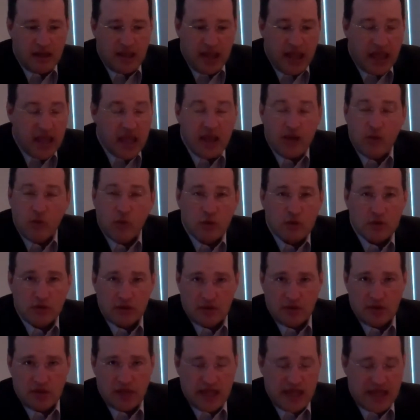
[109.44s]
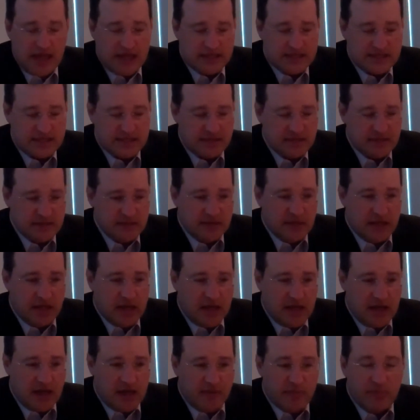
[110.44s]
world-class
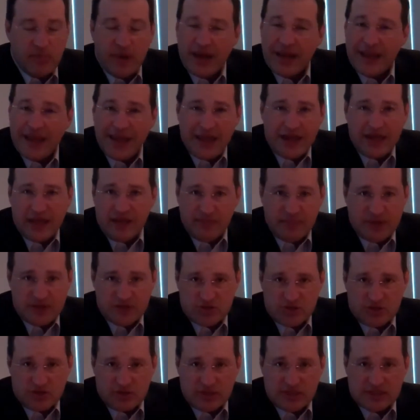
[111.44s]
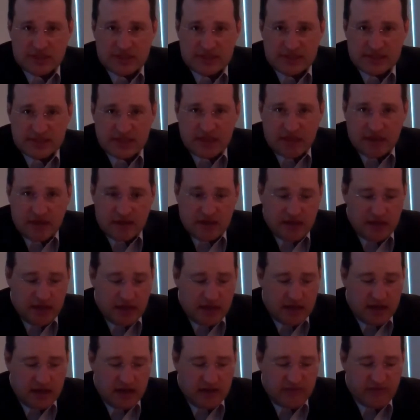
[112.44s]
by any measure. This is
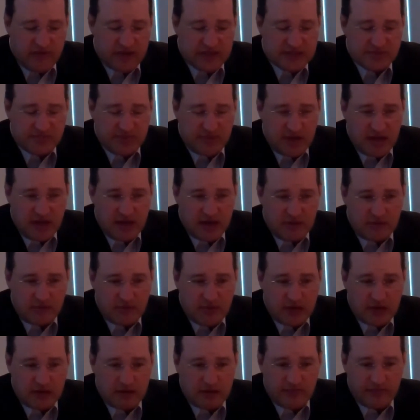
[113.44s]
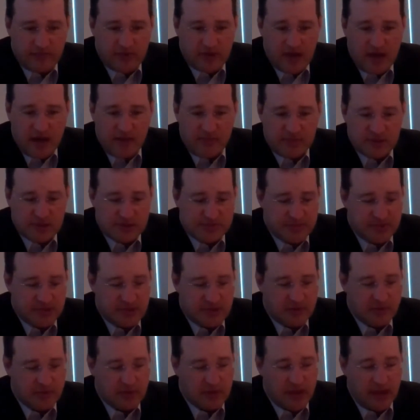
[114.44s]
an investment and a record of
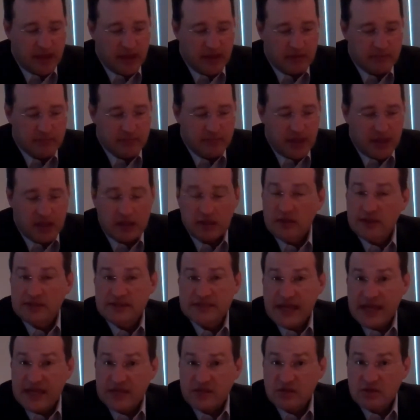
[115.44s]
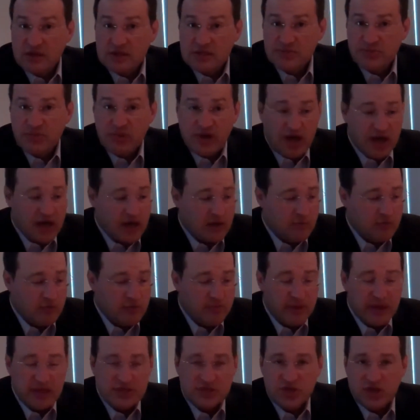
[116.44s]
accomplishment that would make Los Angeles proud,
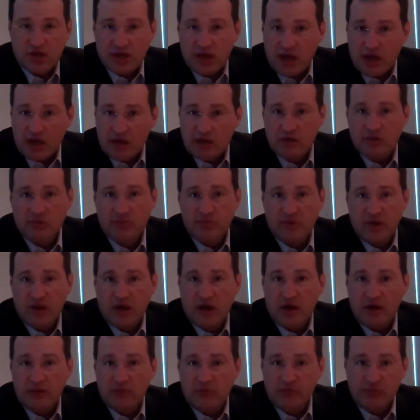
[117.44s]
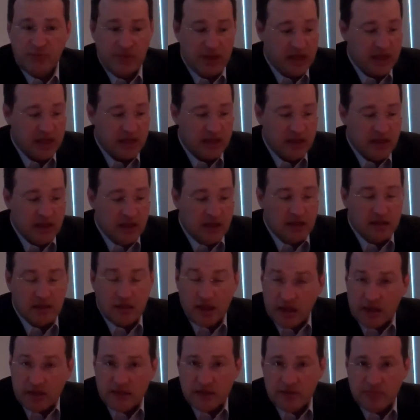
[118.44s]
would make Chicago proud, would make
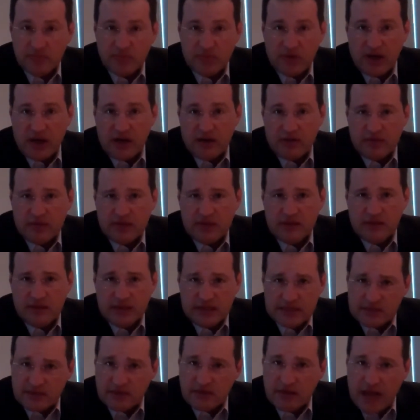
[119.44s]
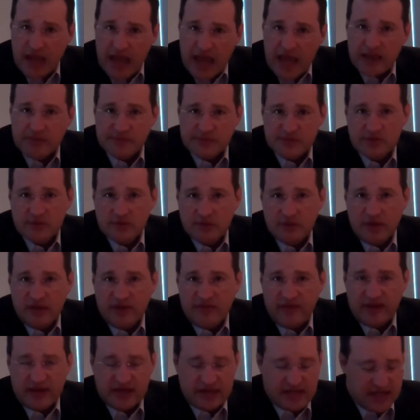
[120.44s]
London proud. These are
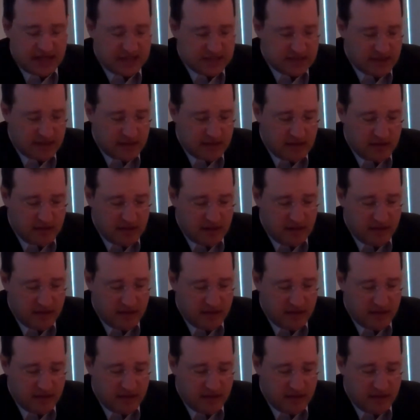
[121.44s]
absolutely fantastic